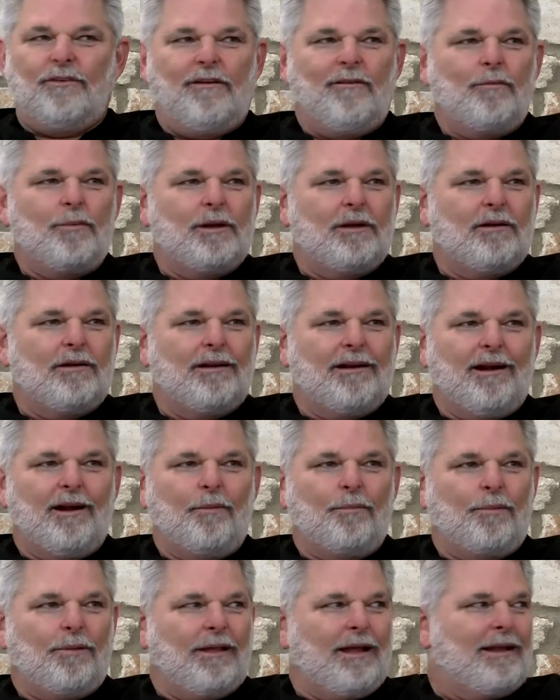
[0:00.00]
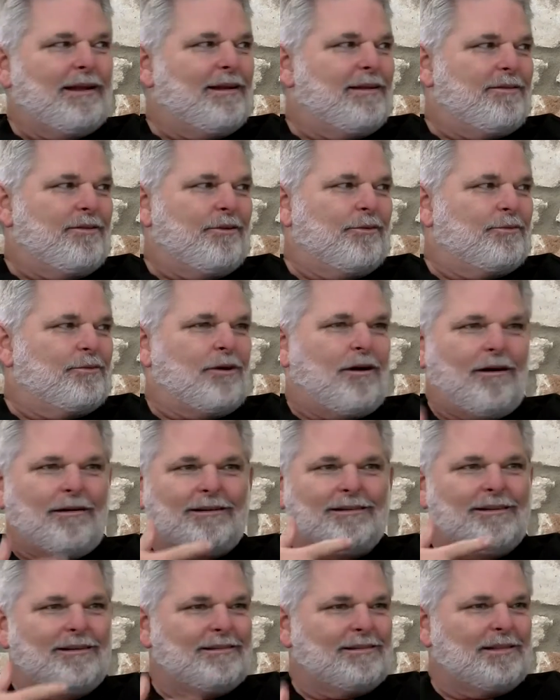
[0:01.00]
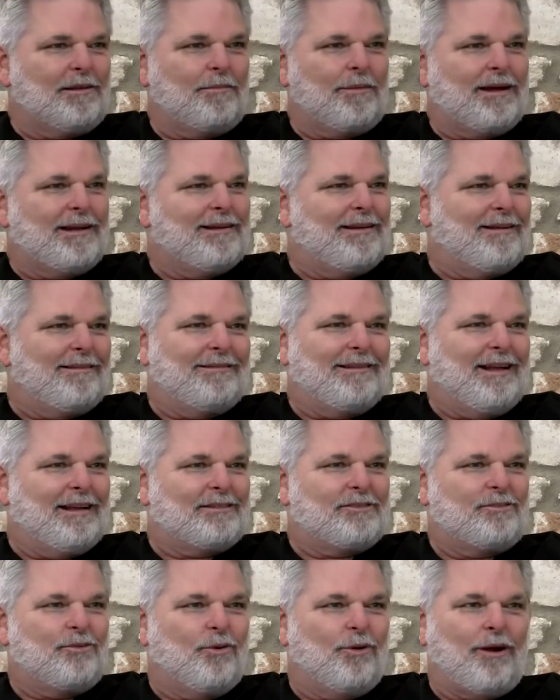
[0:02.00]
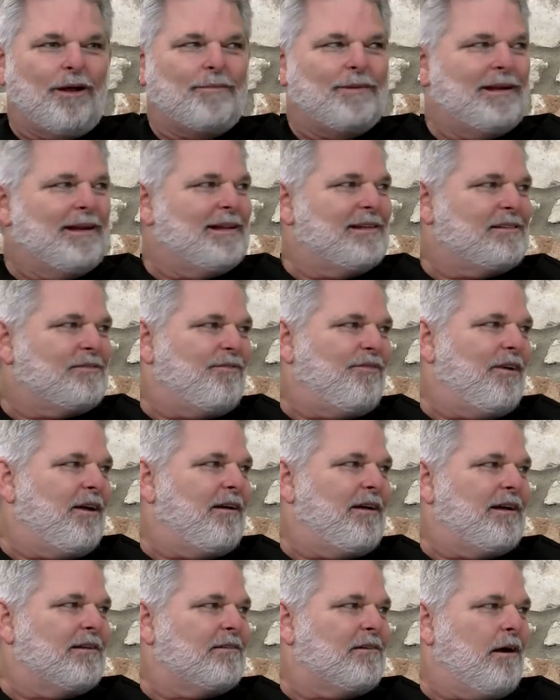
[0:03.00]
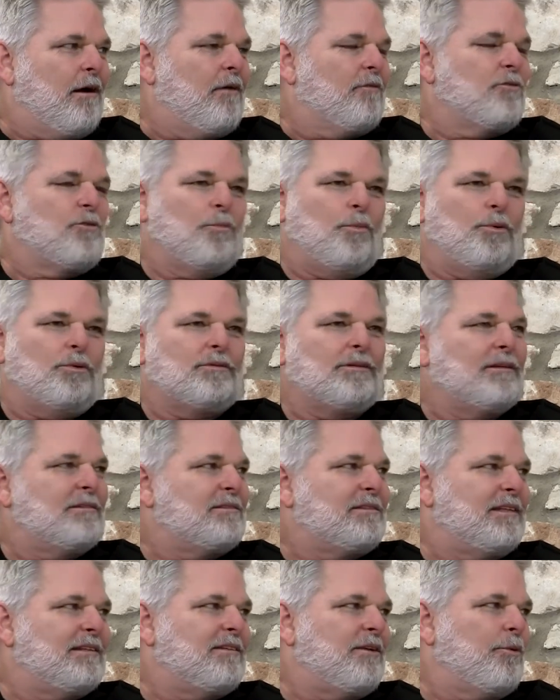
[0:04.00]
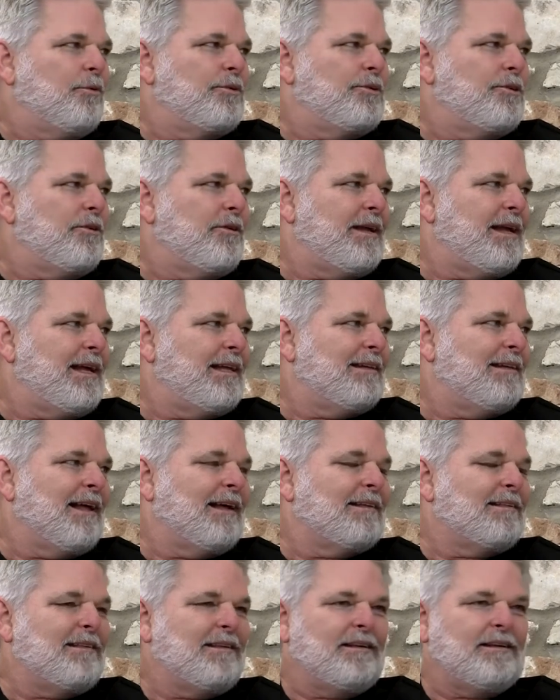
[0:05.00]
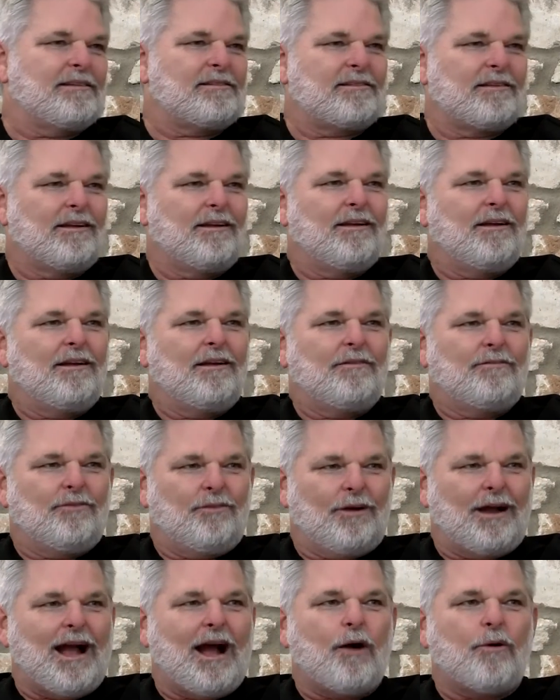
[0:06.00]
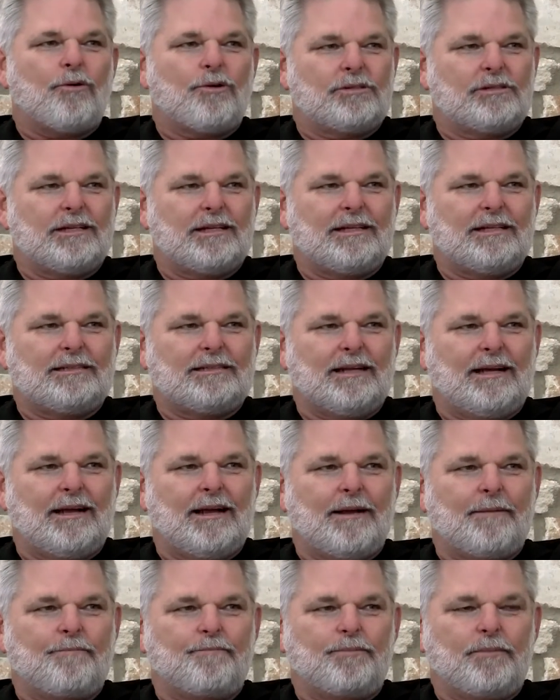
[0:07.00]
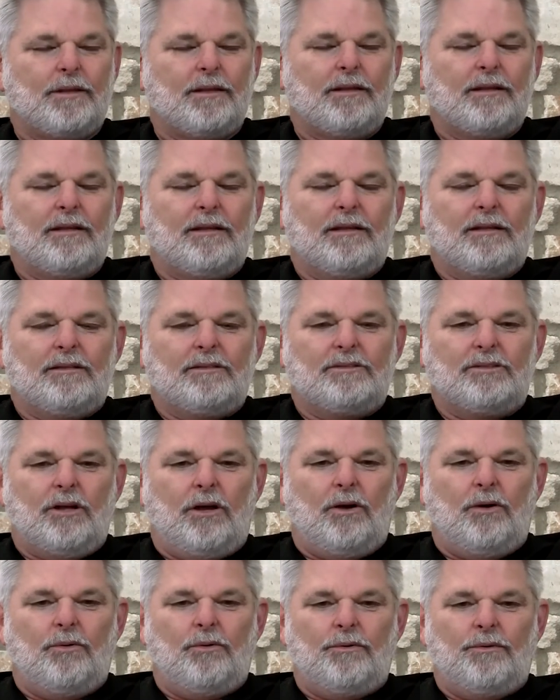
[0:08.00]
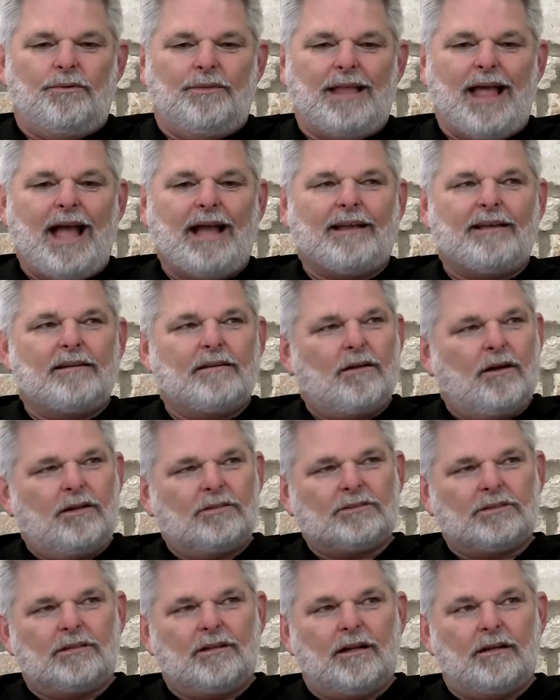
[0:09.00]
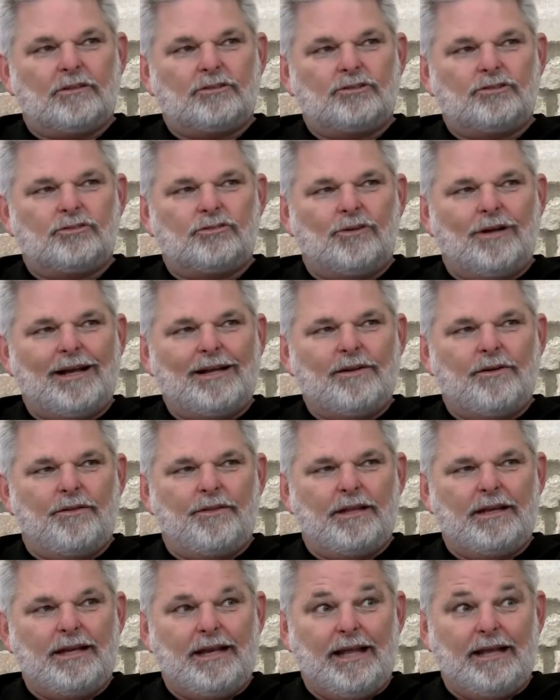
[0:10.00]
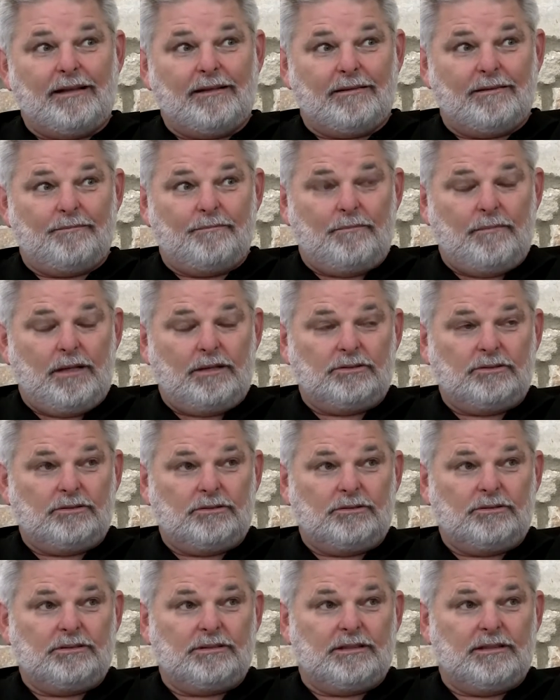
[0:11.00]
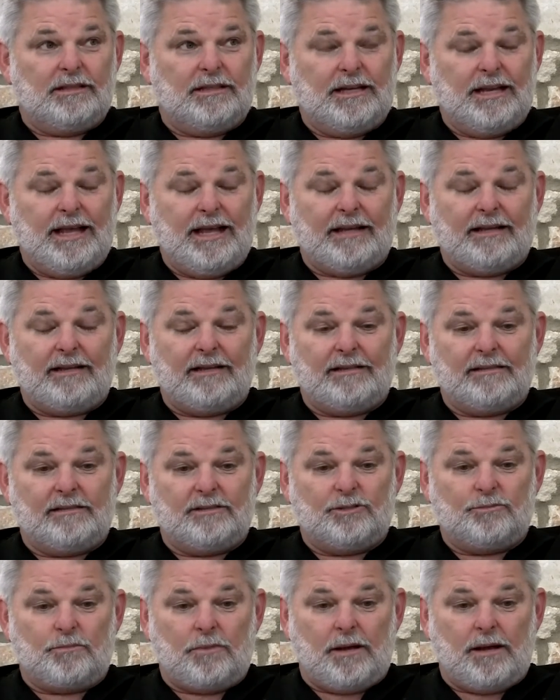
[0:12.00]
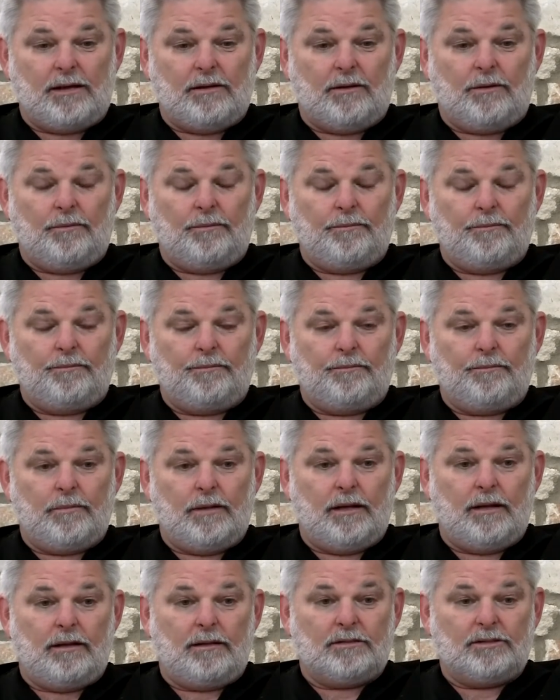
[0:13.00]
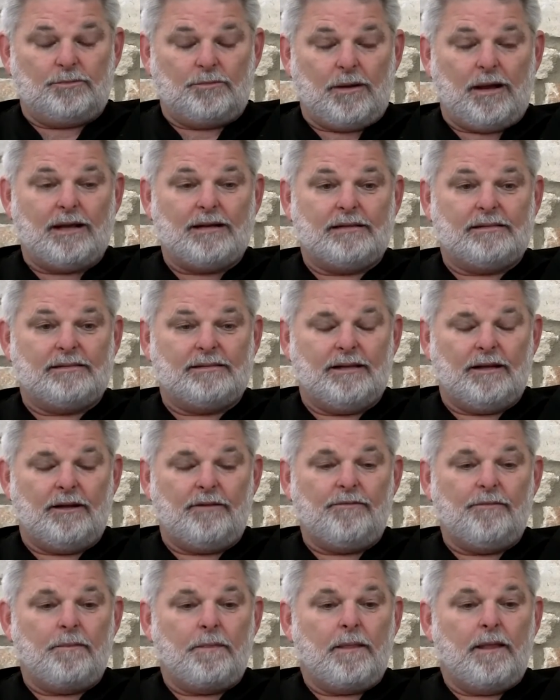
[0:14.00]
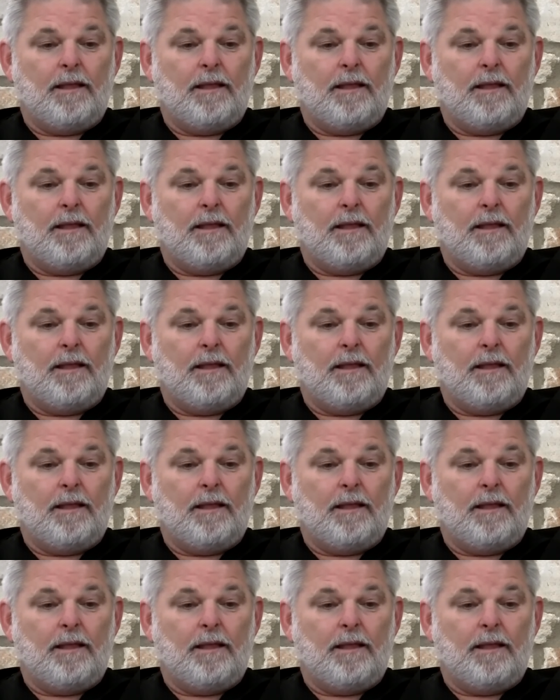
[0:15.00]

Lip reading: you've ever been on an airplane and you're talking to somebody next door, I mean, it's very uncomfortable to sit there with your head like this for hours at a time. So that can cause a lot of strain on the neck muscles and the neck, spine itself.